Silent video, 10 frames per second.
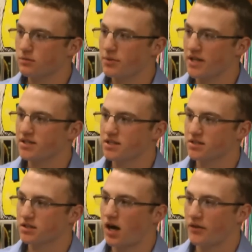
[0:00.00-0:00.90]

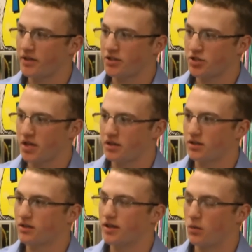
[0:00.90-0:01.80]
pieces on the
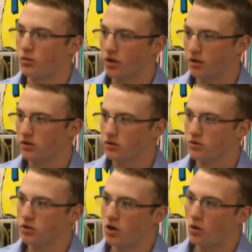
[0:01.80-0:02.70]
agenda that will
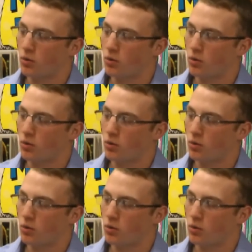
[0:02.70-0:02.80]
go